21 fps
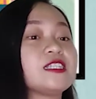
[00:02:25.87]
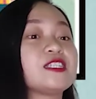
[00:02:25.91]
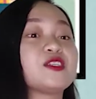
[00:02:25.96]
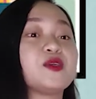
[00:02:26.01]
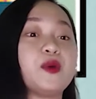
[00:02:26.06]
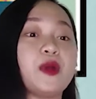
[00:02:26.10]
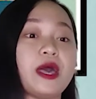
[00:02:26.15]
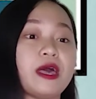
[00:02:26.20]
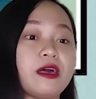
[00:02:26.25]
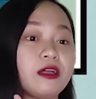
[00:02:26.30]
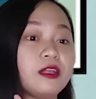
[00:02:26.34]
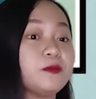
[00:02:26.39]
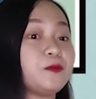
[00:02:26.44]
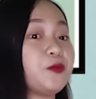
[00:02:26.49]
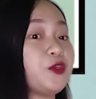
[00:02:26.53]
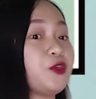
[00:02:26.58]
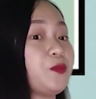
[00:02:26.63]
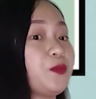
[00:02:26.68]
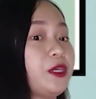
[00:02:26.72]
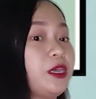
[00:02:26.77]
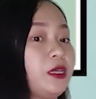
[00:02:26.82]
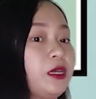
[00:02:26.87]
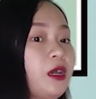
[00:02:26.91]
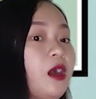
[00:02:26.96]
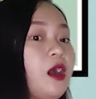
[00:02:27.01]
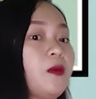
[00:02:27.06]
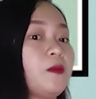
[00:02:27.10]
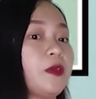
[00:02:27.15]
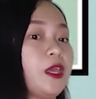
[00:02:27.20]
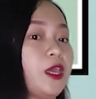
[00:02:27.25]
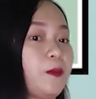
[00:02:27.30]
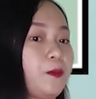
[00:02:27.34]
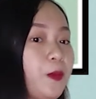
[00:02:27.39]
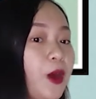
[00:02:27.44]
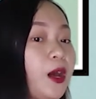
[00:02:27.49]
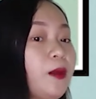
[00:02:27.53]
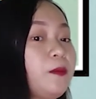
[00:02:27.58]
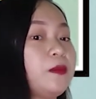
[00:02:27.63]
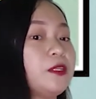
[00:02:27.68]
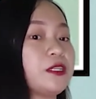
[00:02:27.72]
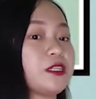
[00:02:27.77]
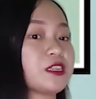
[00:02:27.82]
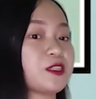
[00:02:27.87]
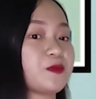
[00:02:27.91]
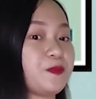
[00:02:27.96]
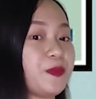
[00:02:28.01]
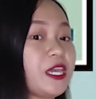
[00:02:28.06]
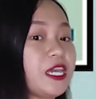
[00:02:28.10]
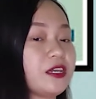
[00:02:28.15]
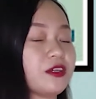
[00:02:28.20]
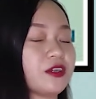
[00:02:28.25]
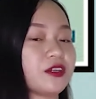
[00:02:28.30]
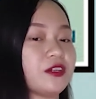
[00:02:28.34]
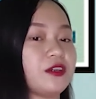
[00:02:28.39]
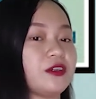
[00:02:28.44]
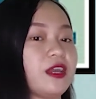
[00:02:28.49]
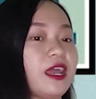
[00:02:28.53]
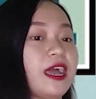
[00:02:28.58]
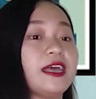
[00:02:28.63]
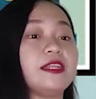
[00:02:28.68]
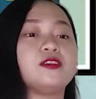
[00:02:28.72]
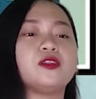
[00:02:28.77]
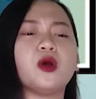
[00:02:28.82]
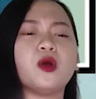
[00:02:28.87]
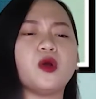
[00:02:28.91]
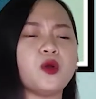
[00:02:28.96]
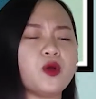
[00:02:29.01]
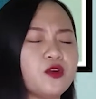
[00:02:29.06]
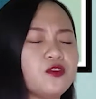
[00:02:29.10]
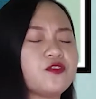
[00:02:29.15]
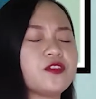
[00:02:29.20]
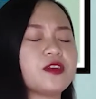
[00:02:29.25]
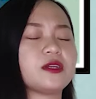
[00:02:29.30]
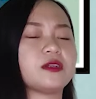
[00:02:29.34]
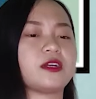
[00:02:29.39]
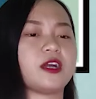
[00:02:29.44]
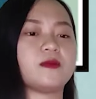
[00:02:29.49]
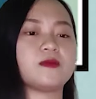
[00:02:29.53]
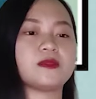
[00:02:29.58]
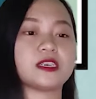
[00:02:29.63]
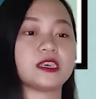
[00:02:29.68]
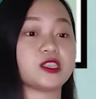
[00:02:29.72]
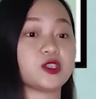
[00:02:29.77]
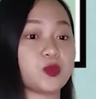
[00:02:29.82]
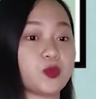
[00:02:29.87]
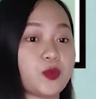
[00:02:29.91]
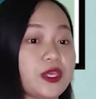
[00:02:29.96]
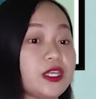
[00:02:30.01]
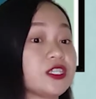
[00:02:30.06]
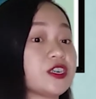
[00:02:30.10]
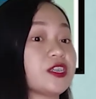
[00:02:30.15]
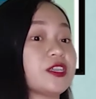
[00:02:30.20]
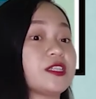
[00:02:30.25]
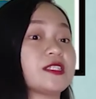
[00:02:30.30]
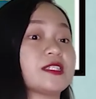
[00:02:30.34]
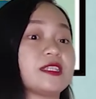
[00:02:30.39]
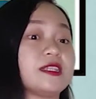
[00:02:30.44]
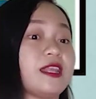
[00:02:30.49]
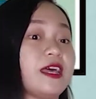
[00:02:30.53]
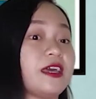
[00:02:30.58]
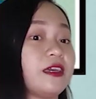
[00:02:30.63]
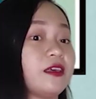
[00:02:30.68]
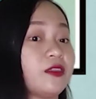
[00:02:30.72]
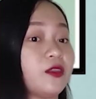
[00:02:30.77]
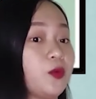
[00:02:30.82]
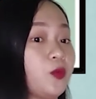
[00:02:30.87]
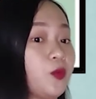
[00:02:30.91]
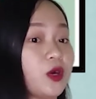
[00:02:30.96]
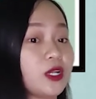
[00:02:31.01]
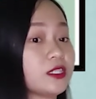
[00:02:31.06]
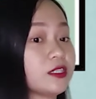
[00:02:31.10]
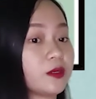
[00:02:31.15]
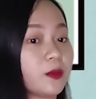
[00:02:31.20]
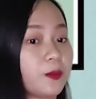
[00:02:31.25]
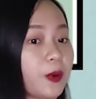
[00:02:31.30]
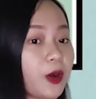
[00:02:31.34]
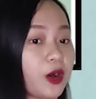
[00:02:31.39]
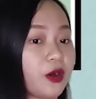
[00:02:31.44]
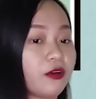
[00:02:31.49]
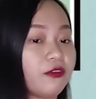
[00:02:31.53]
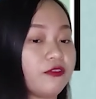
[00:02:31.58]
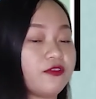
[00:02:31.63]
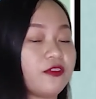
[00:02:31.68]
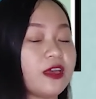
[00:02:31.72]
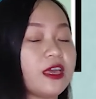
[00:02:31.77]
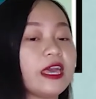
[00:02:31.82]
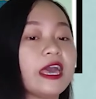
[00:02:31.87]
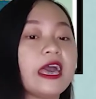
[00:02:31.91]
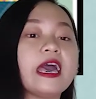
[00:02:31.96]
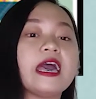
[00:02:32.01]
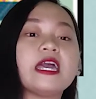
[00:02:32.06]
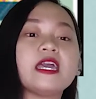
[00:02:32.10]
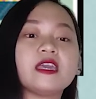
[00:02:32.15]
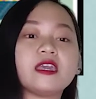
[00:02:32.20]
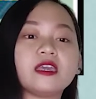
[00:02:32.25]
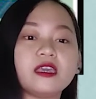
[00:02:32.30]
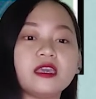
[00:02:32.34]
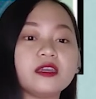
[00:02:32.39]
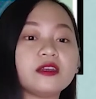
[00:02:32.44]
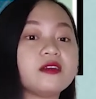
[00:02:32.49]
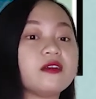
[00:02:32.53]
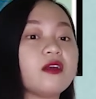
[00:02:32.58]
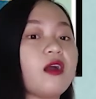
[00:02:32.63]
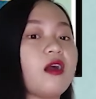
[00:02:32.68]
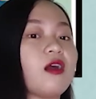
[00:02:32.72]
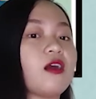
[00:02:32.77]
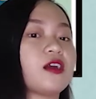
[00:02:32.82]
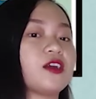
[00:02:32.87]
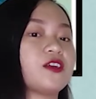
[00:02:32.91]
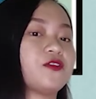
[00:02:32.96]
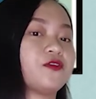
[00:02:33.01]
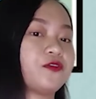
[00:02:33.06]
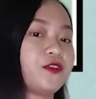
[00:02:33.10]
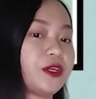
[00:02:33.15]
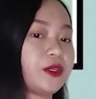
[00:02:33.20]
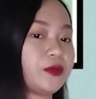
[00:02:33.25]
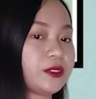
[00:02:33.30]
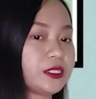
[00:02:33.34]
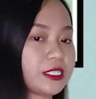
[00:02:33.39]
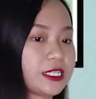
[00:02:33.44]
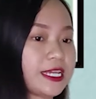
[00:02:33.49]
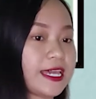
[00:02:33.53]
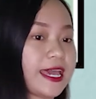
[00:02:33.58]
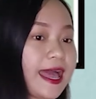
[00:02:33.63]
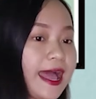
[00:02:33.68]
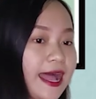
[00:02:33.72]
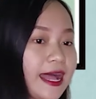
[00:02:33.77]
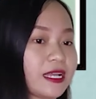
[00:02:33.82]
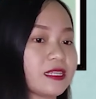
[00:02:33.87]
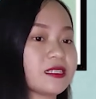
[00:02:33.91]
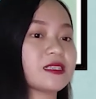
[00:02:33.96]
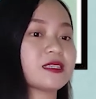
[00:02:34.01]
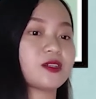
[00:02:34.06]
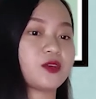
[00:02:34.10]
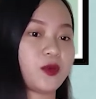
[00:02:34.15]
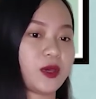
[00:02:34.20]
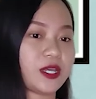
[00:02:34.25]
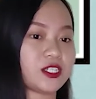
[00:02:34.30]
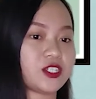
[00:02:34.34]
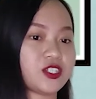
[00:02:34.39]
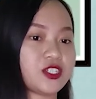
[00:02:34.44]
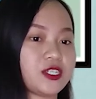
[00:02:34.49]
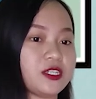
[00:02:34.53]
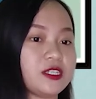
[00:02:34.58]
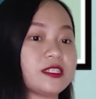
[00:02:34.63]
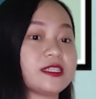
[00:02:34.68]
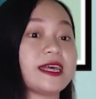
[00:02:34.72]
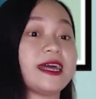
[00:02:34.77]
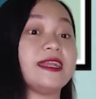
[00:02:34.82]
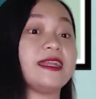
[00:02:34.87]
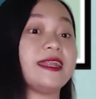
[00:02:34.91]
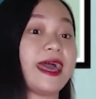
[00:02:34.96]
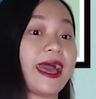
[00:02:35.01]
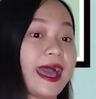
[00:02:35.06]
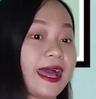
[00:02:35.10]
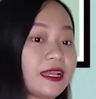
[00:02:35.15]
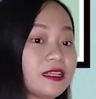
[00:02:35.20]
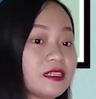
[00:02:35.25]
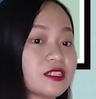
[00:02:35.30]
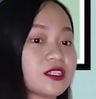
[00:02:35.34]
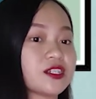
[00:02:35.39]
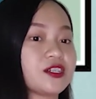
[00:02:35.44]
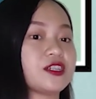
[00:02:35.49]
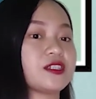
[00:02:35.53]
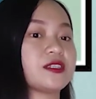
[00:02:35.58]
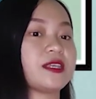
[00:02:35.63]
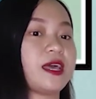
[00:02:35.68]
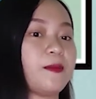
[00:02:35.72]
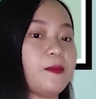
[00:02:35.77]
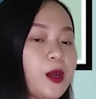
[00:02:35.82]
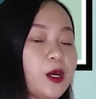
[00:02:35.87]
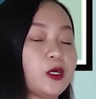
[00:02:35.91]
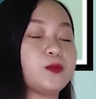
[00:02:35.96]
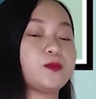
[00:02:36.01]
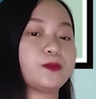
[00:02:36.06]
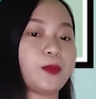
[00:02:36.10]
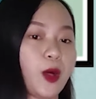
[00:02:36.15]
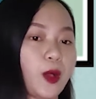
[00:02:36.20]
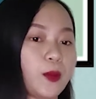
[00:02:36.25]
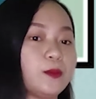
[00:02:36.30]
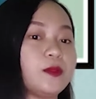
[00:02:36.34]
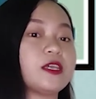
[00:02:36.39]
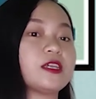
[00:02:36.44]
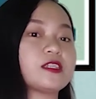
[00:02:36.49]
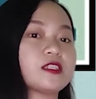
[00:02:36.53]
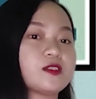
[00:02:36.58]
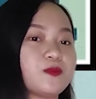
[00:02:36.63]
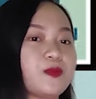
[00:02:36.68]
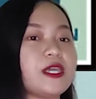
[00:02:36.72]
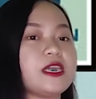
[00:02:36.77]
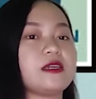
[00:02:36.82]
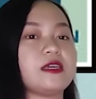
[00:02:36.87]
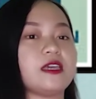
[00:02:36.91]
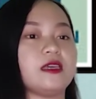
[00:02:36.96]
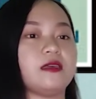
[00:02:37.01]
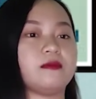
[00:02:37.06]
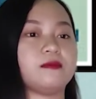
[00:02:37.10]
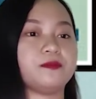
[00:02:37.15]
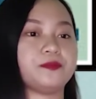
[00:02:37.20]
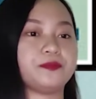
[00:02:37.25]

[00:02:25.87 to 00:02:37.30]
To help you become a public speaker and overcome situations like the ones above, here are frequently asked questions and answers about public speaking.